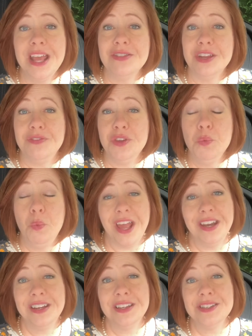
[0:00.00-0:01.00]
that if you
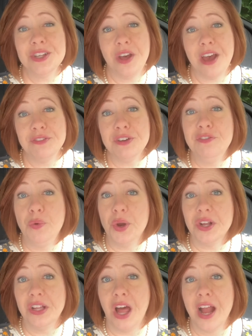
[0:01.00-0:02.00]
waited until after 4
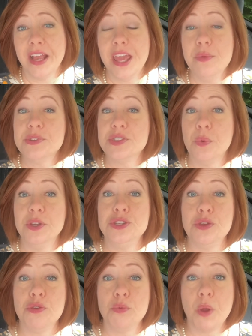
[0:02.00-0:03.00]
o'clock, he was going
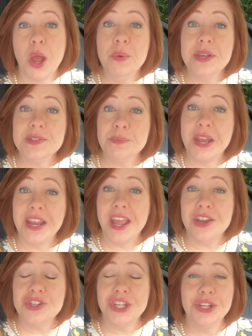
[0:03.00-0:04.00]
to throw his
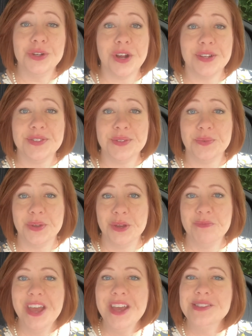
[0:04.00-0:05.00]
medication across the room.